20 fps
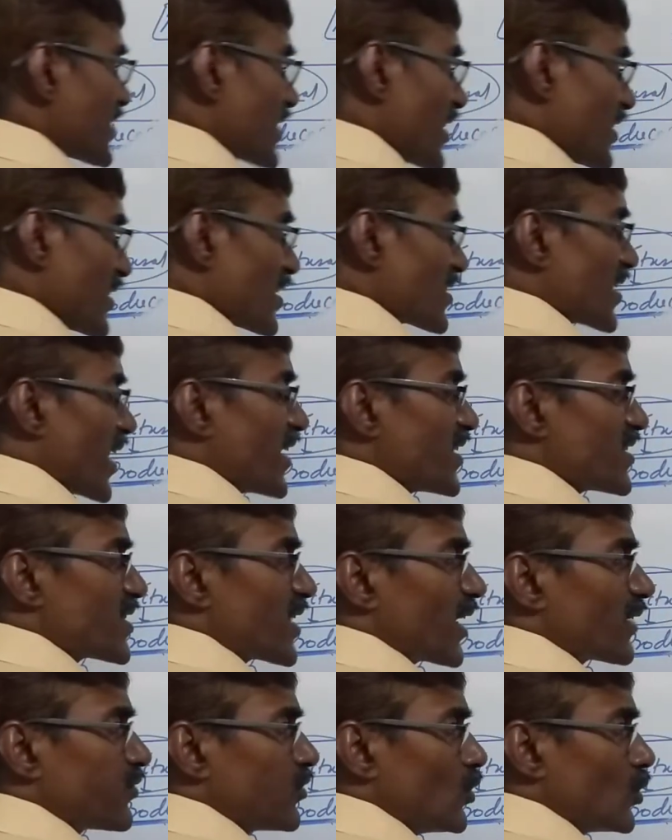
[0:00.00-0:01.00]
synthesize
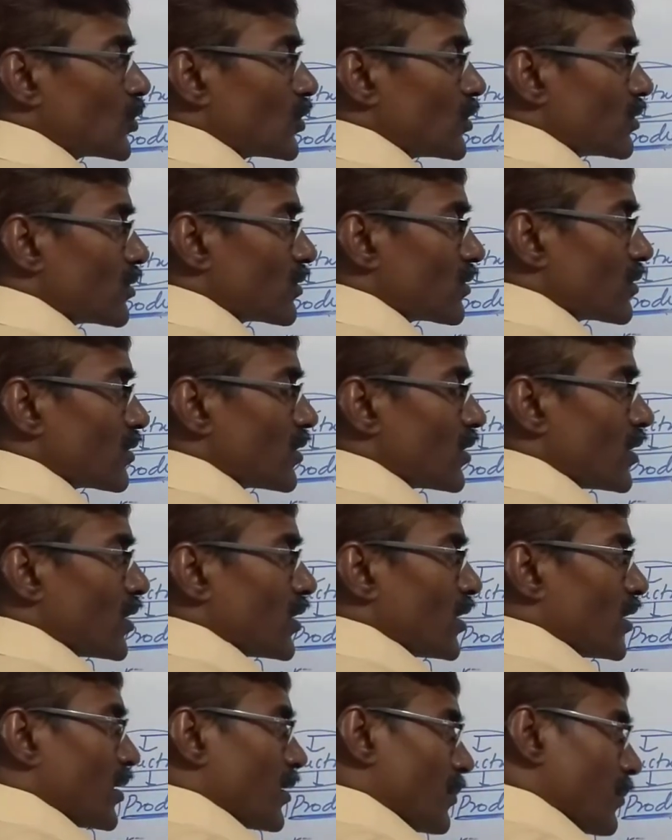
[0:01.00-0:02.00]
their food
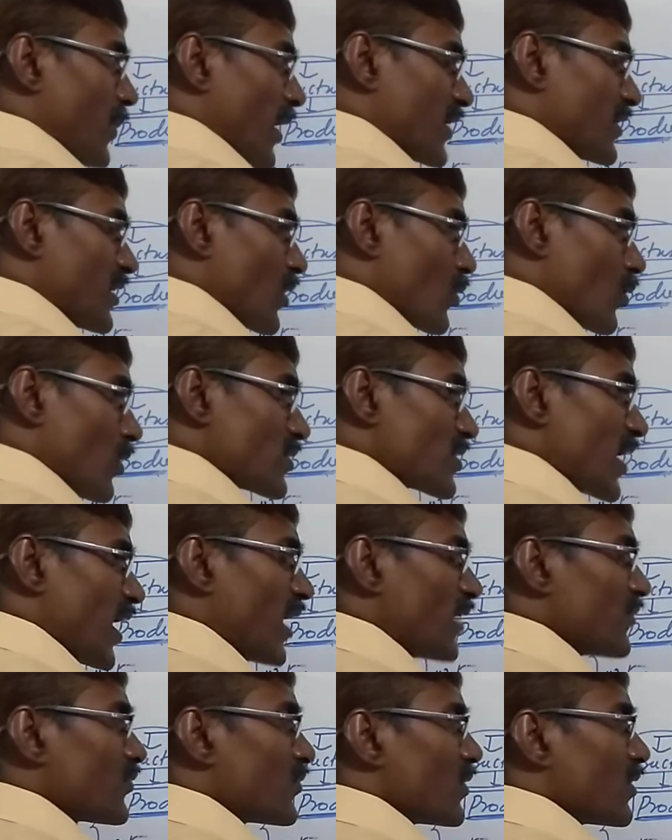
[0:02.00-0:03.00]
by their own
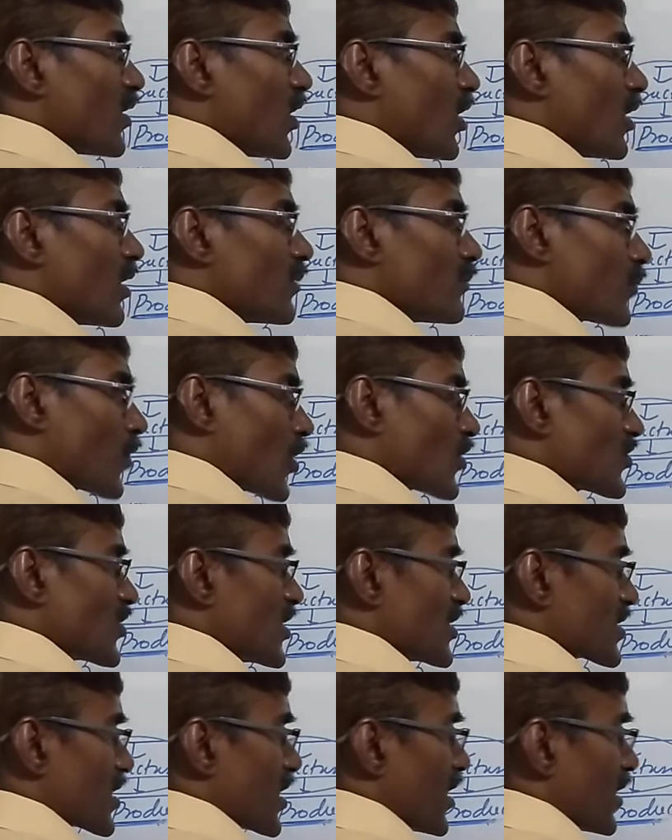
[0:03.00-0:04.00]
self
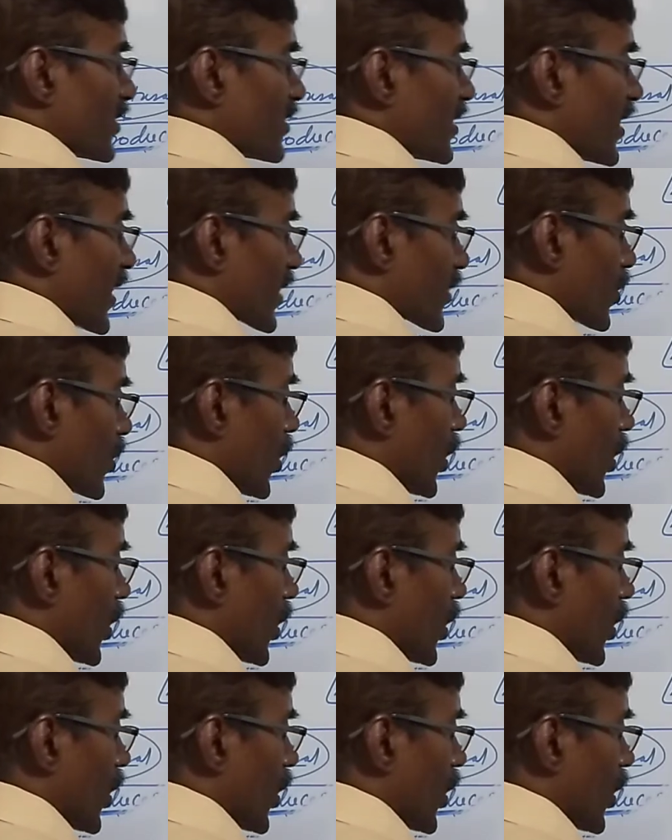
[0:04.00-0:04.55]
process. They are called